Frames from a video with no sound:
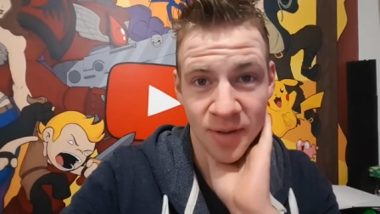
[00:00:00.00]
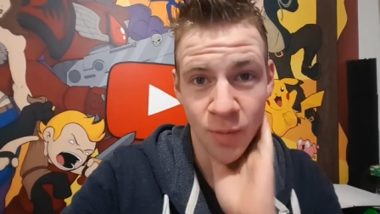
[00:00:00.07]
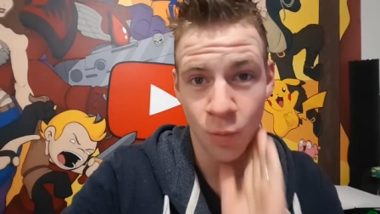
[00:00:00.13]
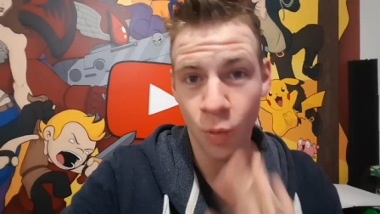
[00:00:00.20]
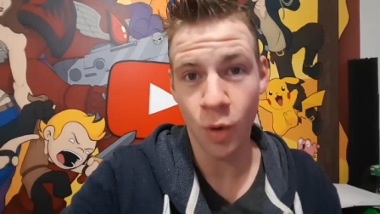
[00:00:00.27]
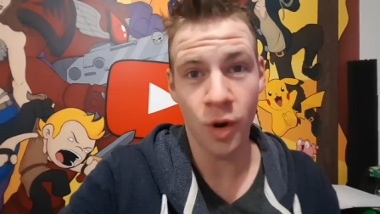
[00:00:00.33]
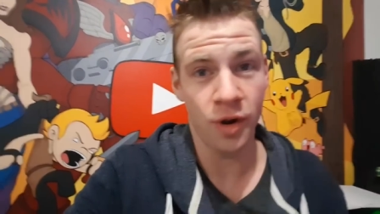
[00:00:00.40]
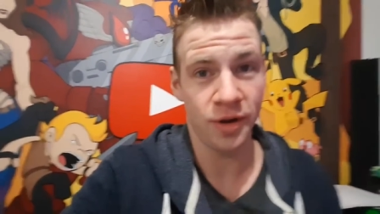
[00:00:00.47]
the
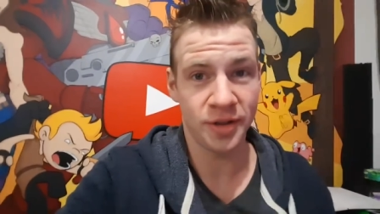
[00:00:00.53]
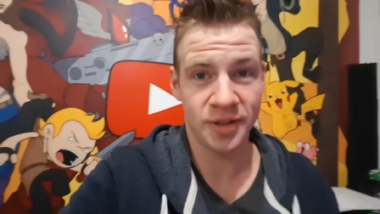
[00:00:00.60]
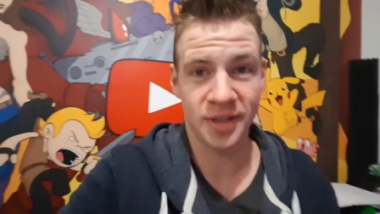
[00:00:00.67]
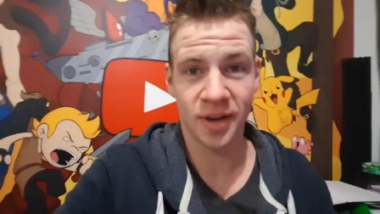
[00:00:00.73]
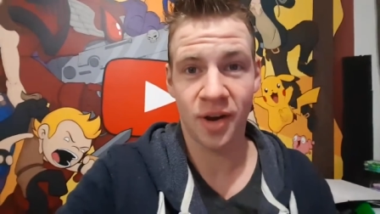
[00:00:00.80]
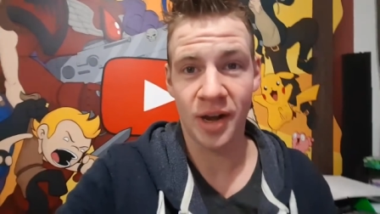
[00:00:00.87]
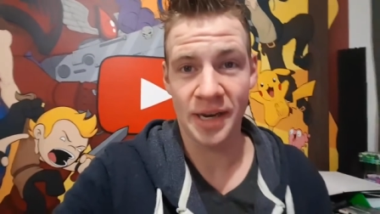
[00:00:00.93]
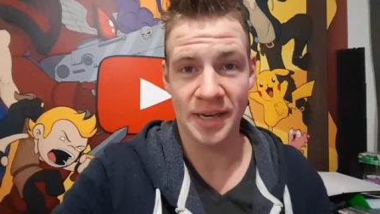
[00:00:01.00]

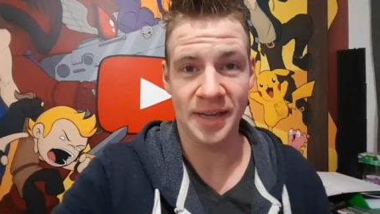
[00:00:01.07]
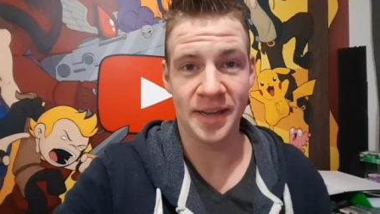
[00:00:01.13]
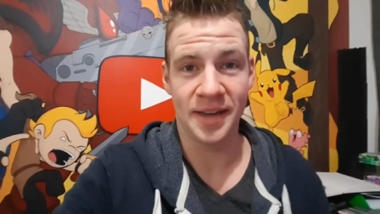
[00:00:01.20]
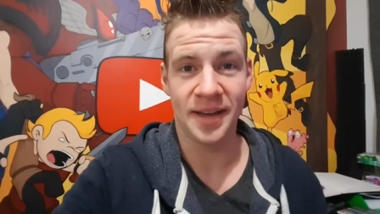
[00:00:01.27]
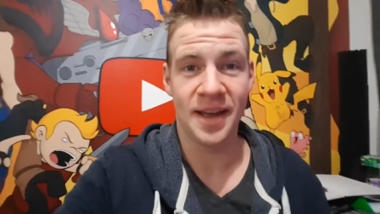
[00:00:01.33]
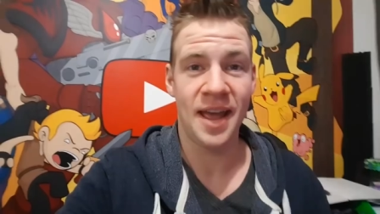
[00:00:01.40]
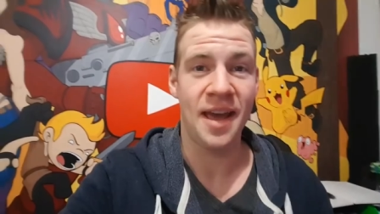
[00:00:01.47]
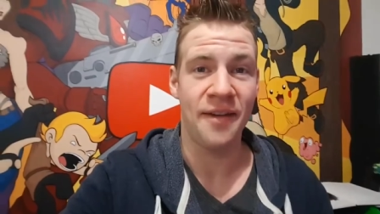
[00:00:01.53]
worst
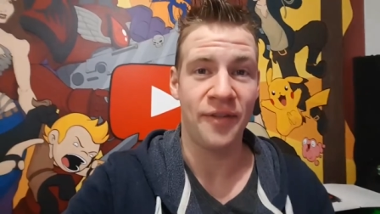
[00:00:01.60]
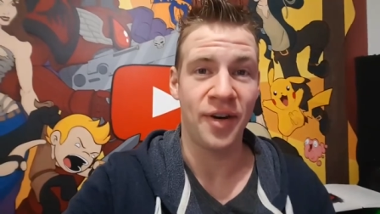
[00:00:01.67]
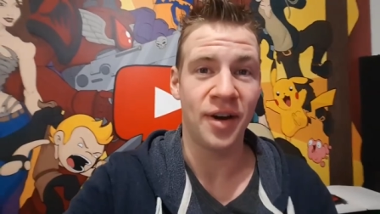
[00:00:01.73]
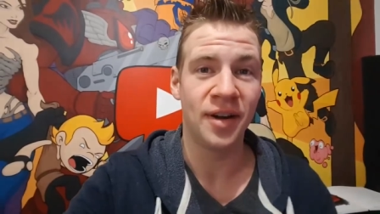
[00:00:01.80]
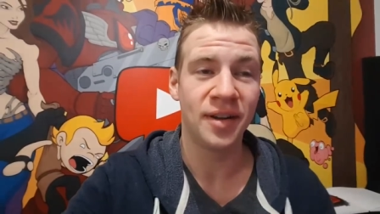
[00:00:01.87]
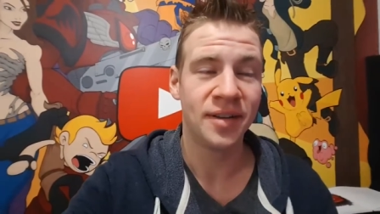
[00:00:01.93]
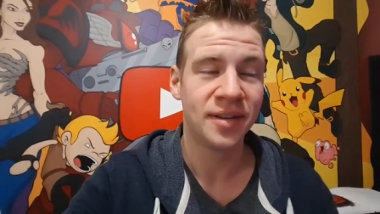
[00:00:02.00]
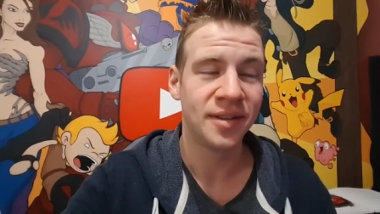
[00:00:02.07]
idea ever.